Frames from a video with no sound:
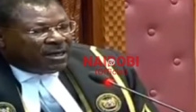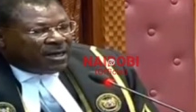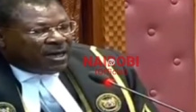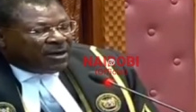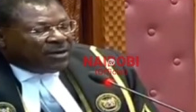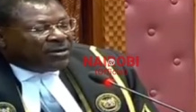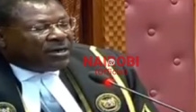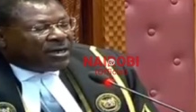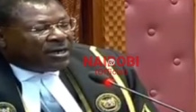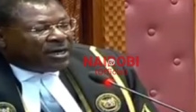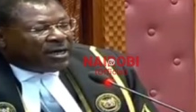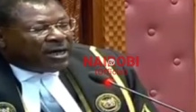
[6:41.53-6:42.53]
I
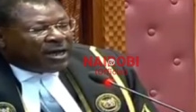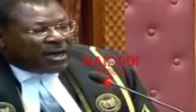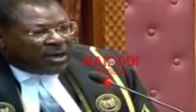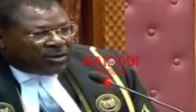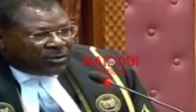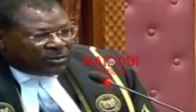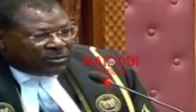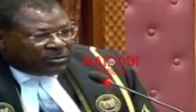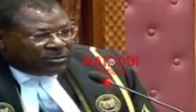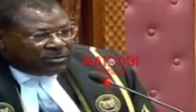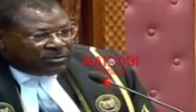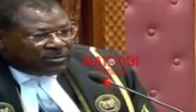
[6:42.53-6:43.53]
will uh, allow
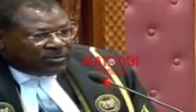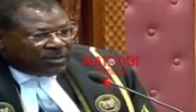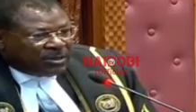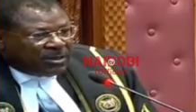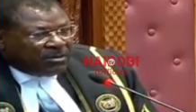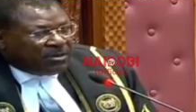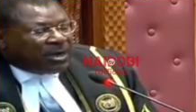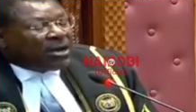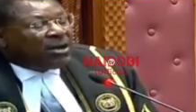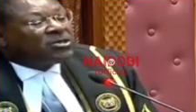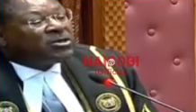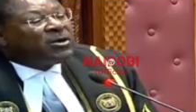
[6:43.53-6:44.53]
you, but I
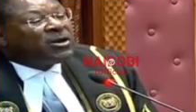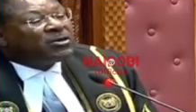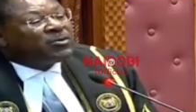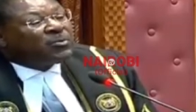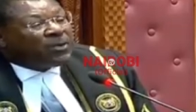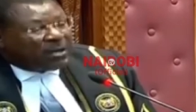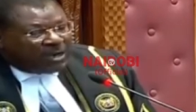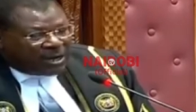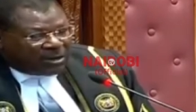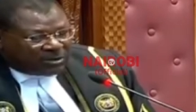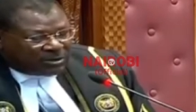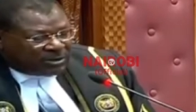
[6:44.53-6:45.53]
also want to point
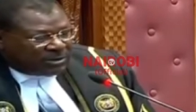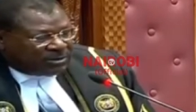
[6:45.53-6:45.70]
out